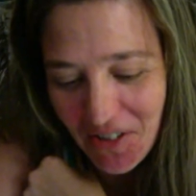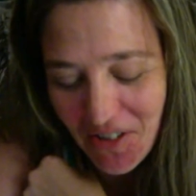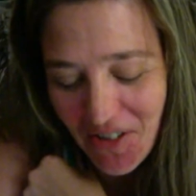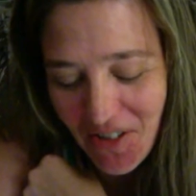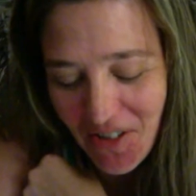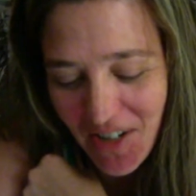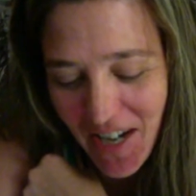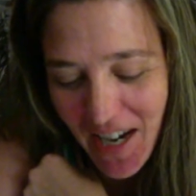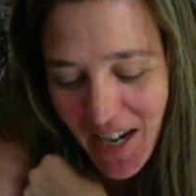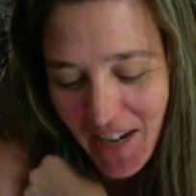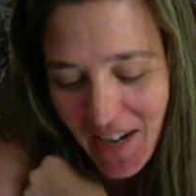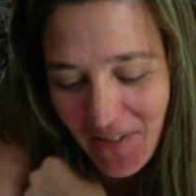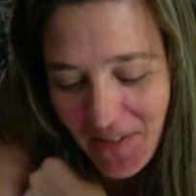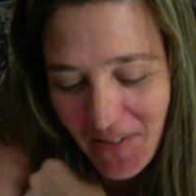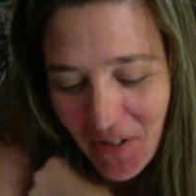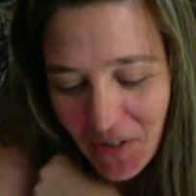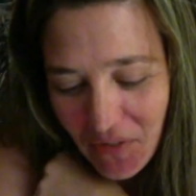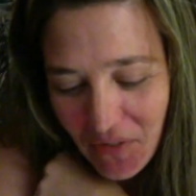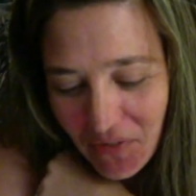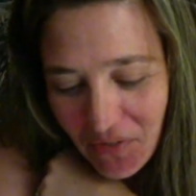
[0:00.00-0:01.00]
don't have
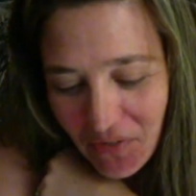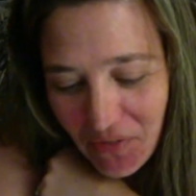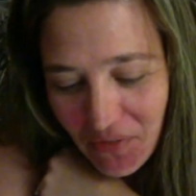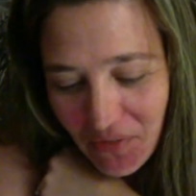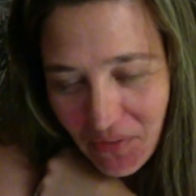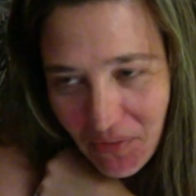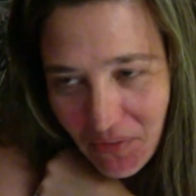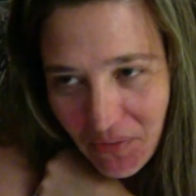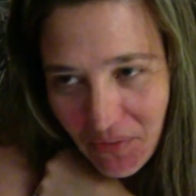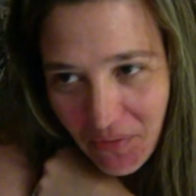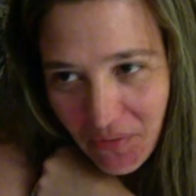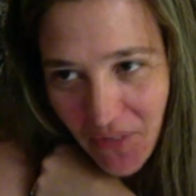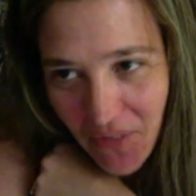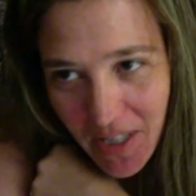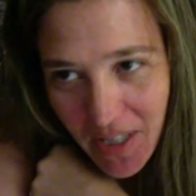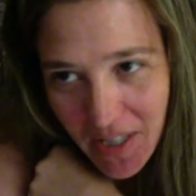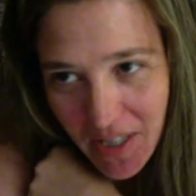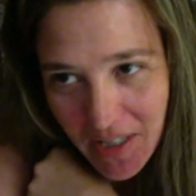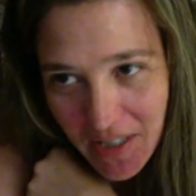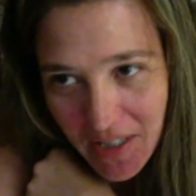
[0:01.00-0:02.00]
no
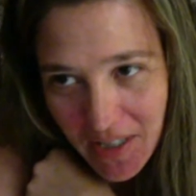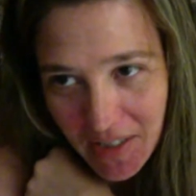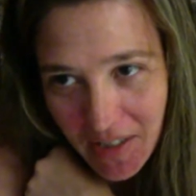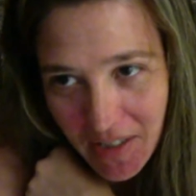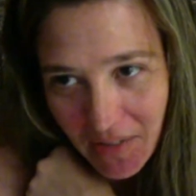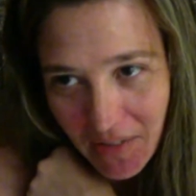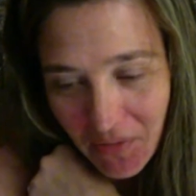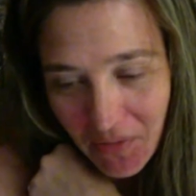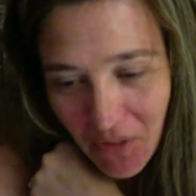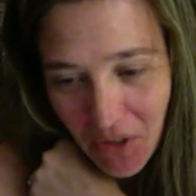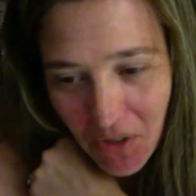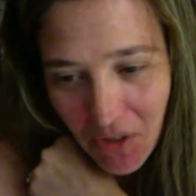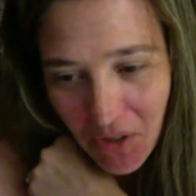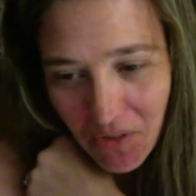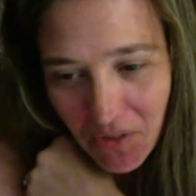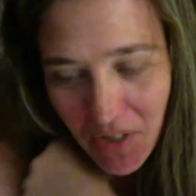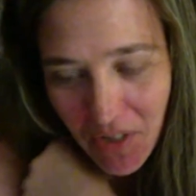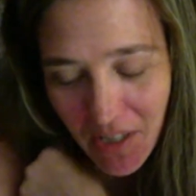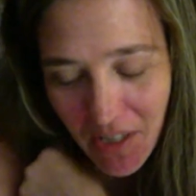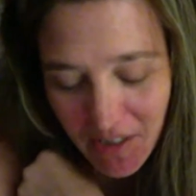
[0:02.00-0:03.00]
fixed except for your
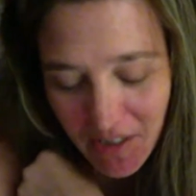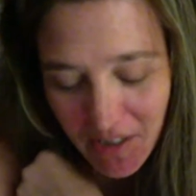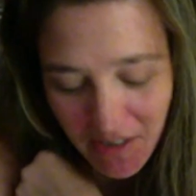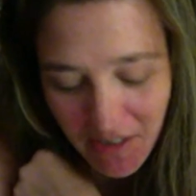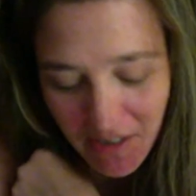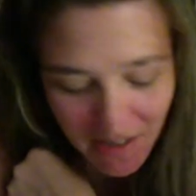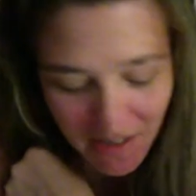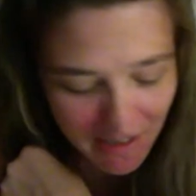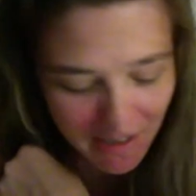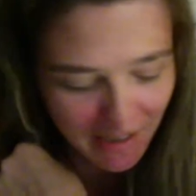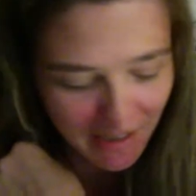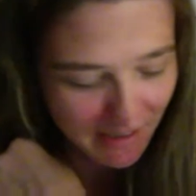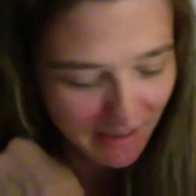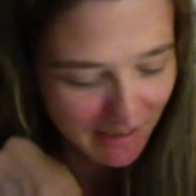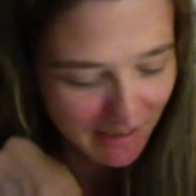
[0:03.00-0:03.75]
Venus, I think.